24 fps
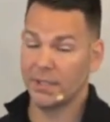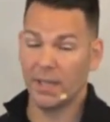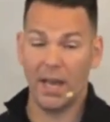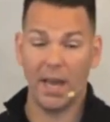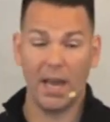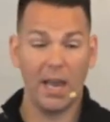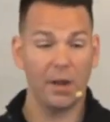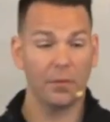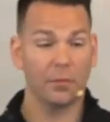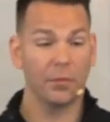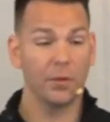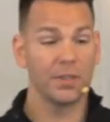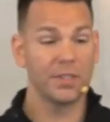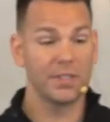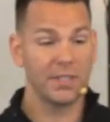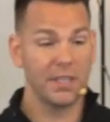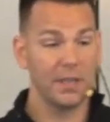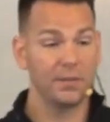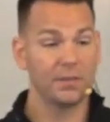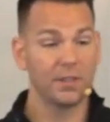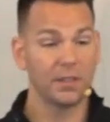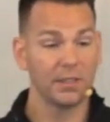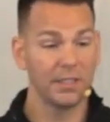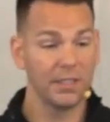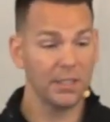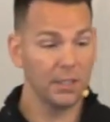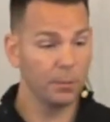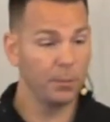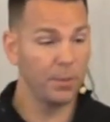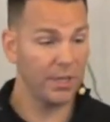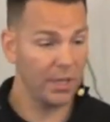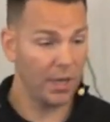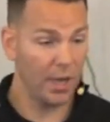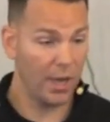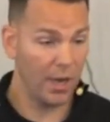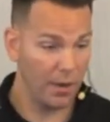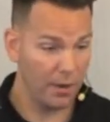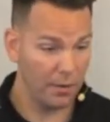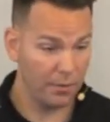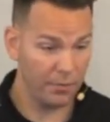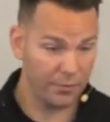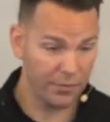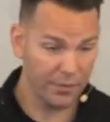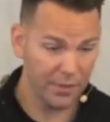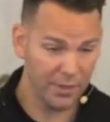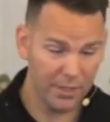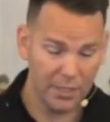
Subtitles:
I have received a little bit of,